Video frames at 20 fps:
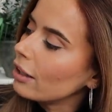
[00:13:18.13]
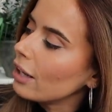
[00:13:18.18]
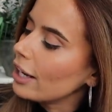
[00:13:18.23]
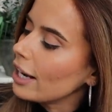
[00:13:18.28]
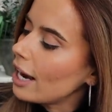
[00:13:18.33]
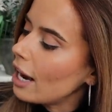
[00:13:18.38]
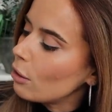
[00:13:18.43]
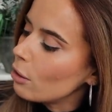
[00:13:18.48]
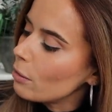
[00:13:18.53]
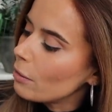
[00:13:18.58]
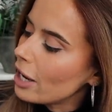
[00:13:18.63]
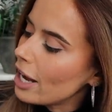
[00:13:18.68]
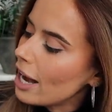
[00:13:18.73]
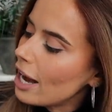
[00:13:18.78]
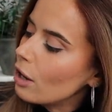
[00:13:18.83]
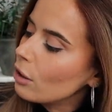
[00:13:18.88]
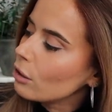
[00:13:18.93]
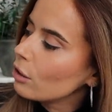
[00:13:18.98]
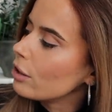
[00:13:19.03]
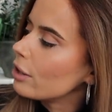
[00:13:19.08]
like hour by
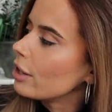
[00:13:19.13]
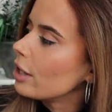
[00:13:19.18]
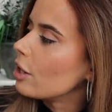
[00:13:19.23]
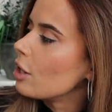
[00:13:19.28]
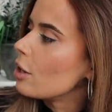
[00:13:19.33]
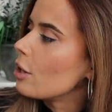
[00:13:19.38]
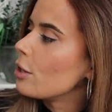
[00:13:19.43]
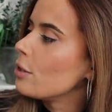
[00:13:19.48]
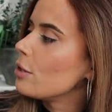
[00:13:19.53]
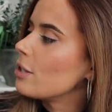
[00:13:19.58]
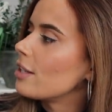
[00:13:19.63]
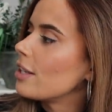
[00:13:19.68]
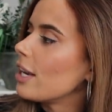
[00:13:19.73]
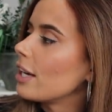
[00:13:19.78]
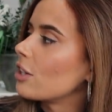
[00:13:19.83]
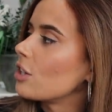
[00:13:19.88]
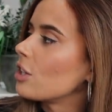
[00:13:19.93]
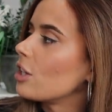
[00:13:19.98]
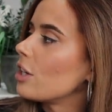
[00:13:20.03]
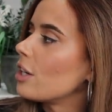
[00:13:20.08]
hour, and then a notes
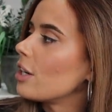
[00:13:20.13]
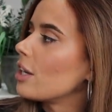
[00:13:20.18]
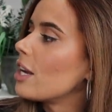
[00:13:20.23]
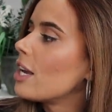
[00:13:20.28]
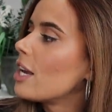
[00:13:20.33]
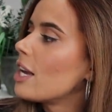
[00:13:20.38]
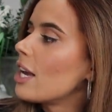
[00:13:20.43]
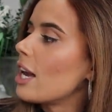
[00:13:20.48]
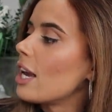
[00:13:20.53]
section.